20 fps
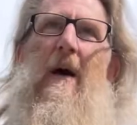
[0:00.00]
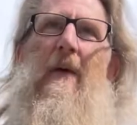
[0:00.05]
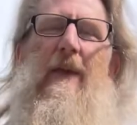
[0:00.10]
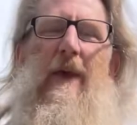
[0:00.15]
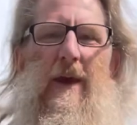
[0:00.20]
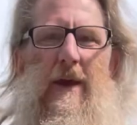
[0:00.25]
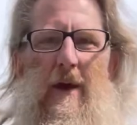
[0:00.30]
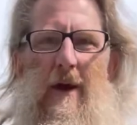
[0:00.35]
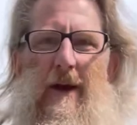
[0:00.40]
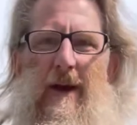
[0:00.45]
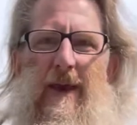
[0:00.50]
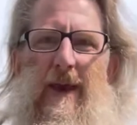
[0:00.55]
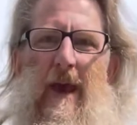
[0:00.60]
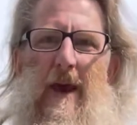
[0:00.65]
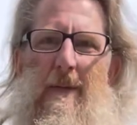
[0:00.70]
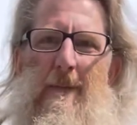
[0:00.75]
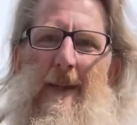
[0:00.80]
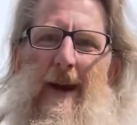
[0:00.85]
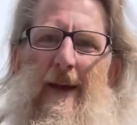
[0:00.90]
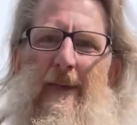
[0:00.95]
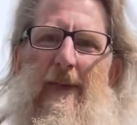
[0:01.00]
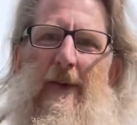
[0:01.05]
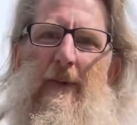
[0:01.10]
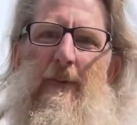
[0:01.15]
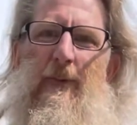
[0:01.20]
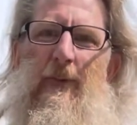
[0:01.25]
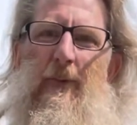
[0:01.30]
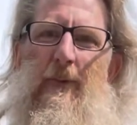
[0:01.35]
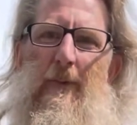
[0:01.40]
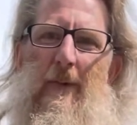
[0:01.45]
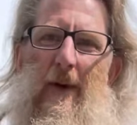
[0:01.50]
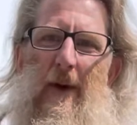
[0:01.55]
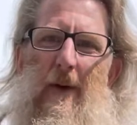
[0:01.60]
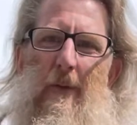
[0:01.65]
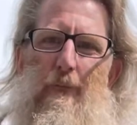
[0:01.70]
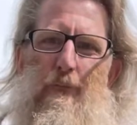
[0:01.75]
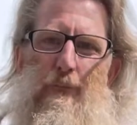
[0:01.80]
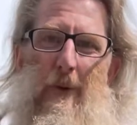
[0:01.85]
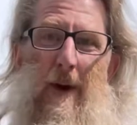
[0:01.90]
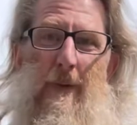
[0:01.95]
They're going to get massive
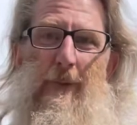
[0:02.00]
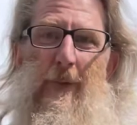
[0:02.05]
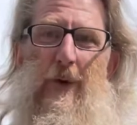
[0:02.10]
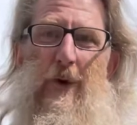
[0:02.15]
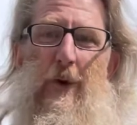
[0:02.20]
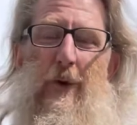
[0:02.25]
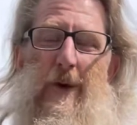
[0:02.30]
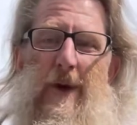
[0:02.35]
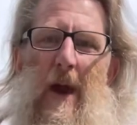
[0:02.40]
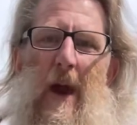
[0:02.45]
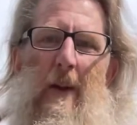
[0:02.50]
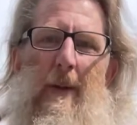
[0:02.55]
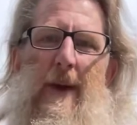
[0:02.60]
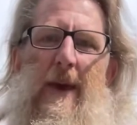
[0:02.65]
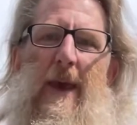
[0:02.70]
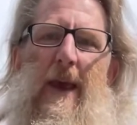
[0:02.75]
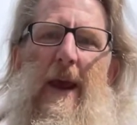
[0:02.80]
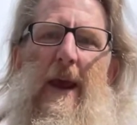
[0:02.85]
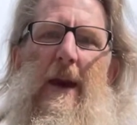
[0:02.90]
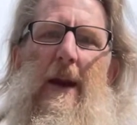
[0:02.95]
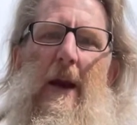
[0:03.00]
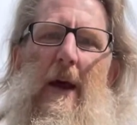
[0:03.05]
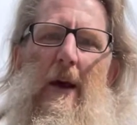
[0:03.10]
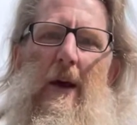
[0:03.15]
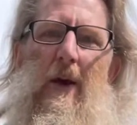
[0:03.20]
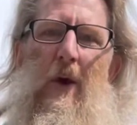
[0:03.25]
revenue coming in